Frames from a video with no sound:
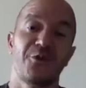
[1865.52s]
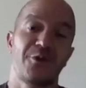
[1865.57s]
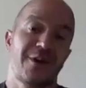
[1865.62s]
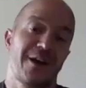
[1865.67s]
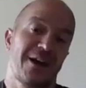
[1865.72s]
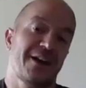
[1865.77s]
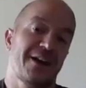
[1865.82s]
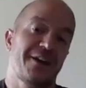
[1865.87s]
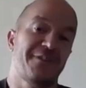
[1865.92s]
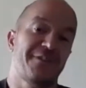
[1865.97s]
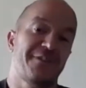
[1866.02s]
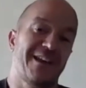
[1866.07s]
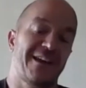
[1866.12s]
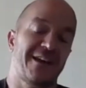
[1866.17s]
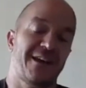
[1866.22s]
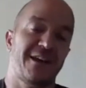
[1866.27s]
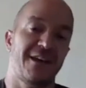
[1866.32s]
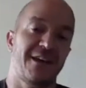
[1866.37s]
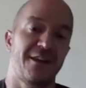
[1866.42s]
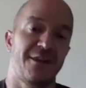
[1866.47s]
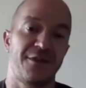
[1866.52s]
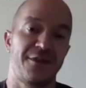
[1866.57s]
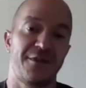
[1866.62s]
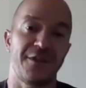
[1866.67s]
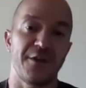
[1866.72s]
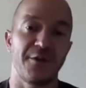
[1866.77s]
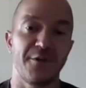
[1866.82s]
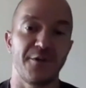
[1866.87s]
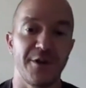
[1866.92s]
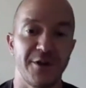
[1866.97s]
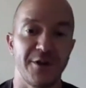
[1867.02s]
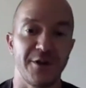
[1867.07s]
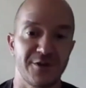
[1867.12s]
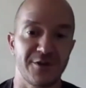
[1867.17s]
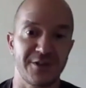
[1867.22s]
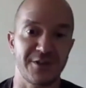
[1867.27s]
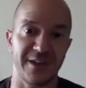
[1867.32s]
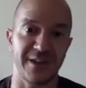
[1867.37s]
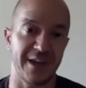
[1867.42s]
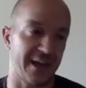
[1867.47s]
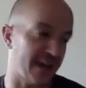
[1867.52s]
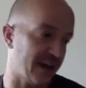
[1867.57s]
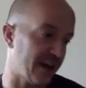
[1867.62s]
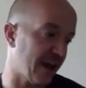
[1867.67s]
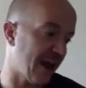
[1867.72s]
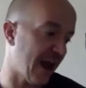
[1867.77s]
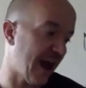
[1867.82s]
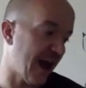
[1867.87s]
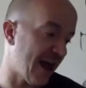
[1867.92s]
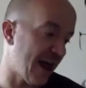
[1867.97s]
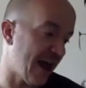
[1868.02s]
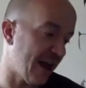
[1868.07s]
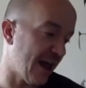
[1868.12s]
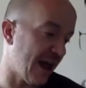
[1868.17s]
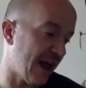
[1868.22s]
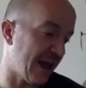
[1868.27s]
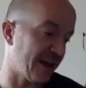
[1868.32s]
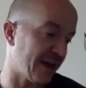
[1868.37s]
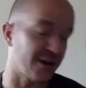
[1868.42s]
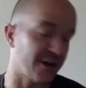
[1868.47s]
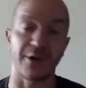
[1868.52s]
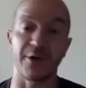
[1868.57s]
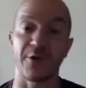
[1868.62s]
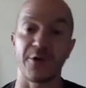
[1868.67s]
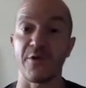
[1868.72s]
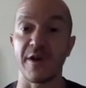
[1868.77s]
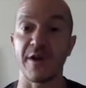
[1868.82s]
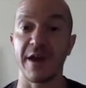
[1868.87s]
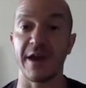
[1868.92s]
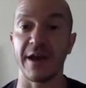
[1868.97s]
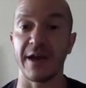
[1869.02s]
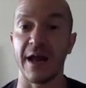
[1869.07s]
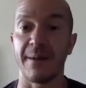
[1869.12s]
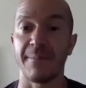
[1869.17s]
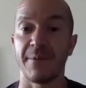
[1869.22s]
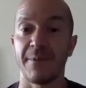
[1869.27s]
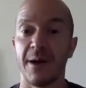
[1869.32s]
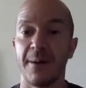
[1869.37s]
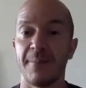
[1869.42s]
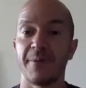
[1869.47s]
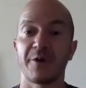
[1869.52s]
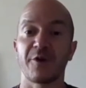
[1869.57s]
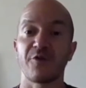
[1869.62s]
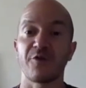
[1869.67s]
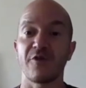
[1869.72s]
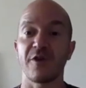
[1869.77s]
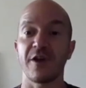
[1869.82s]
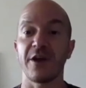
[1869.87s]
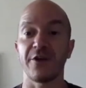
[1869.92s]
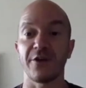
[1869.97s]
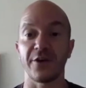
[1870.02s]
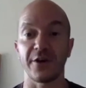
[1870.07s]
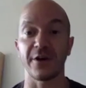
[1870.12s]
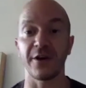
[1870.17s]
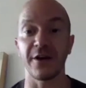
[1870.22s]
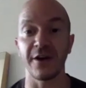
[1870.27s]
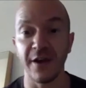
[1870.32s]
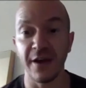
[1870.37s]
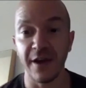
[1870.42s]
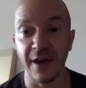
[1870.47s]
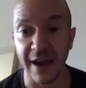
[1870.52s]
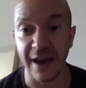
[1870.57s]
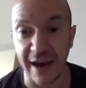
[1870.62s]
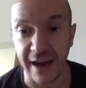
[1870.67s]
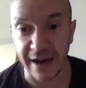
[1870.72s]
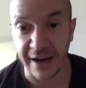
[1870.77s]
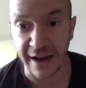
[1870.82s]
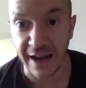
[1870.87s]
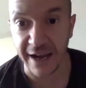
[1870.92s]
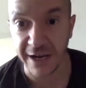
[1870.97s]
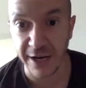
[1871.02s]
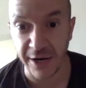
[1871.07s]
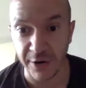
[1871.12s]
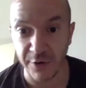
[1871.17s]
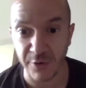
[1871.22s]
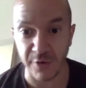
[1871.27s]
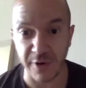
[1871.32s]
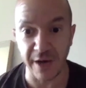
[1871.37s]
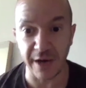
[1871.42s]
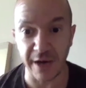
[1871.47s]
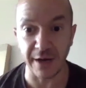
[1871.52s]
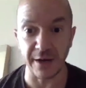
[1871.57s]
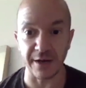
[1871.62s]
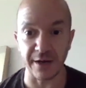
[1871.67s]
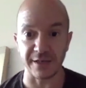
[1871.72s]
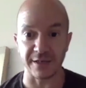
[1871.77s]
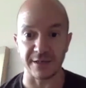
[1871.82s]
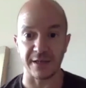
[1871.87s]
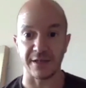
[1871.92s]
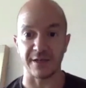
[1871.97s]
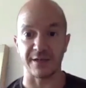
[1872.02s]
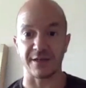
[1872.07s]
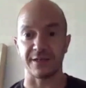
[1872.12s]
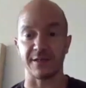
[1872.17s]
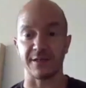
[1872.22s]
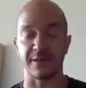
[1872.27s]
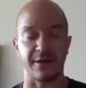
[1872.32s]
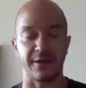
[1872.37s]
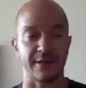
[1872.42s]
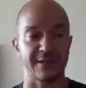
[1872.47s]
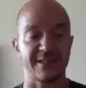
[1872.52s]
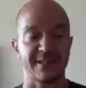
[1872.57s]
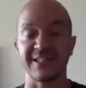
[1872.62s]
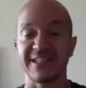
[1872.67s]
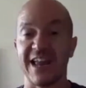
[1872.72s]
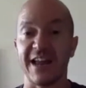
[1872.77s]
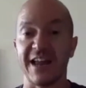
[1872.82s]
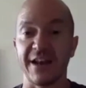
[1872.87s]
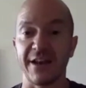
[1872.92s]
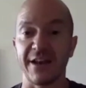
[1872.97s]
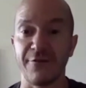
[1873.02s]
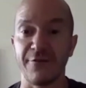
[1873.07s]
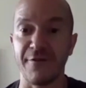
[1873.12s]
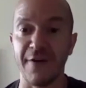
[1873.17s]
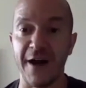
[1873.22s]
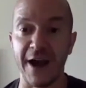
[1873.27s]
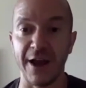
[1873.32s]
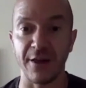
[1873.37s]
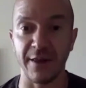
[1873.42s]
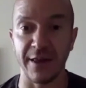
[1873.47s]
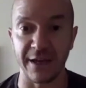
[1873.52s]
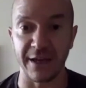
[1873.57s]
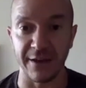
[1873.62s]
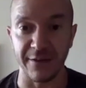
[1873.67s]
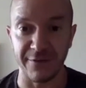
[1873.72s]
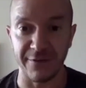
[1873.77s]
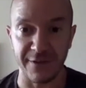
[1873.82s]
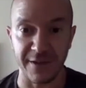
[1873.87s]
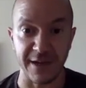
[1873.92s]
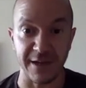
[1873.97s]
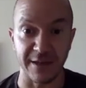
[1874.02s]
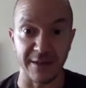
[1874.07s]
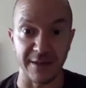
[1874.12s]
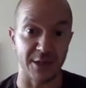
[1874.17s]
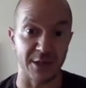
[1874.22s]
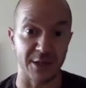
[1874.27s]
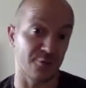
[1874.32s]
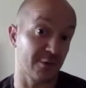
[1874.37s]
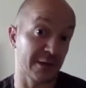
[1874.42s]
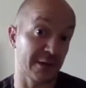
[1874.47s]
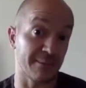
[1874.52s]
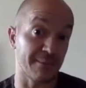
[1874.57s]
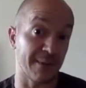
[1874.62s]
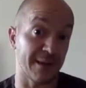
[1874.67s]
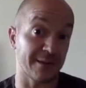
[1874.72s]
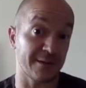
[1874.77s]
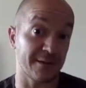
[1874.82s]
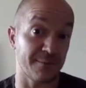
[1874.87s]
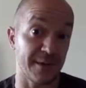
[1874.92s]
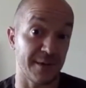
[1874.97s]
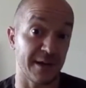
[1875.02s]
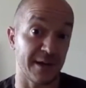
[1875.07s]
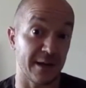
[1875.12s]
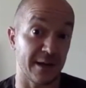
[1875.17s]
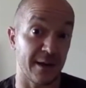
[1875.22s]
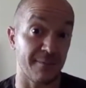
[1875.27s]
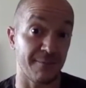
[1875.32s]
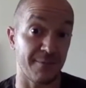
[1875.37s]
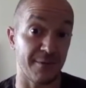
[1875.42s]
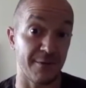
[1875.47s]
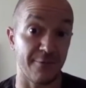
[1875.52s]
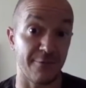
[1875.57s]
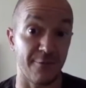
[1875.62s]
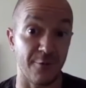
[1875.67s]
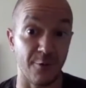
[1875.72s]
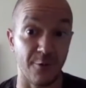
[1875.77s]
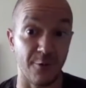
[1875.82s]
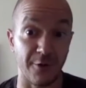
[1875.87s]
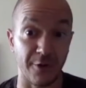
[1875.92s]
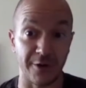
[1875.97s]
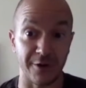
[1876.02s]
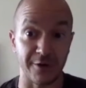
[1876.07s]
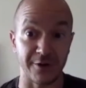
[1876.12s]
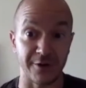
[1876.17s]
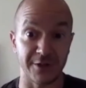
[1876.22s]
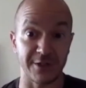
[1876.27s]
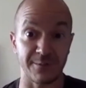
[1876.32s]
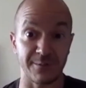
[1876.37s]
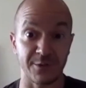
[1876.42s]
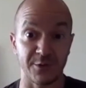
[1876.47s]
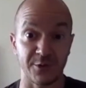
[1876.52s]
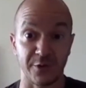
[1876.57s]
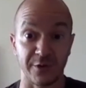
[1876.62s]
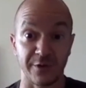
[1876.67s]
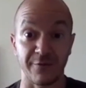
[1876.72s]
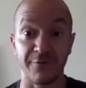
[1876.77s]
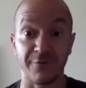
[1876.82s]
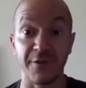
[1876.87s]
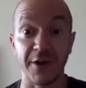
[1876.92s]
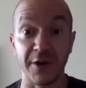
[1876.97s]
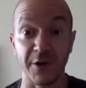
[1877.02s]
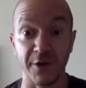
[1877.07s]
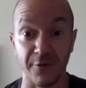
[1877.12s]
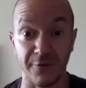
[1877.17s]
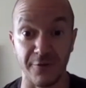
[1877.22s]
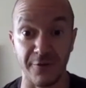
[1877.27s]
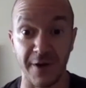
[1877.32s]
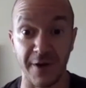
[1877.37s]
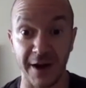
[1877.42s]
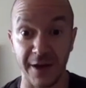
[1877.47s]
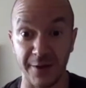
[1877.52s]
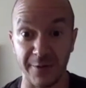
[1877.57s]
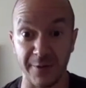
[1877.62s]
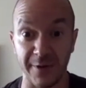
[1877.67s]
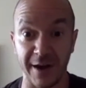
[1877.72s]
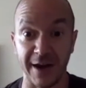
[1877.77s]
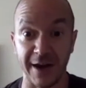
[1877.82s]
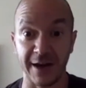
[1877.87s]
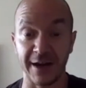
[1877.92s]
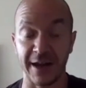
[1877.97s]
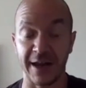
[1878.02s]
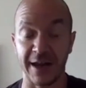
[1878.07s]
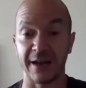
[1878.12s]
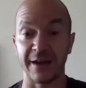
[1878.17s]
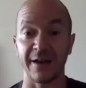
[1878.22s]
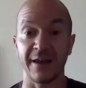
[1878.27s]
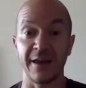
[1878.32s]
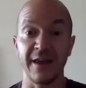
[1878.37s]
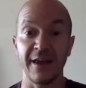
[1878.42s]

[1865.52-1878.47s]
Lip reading: kind of like in theory, you're saying I could create, I'm a creator, and I can create a static file NFT that's really meant to be an MP4 or some sort of video file, right? And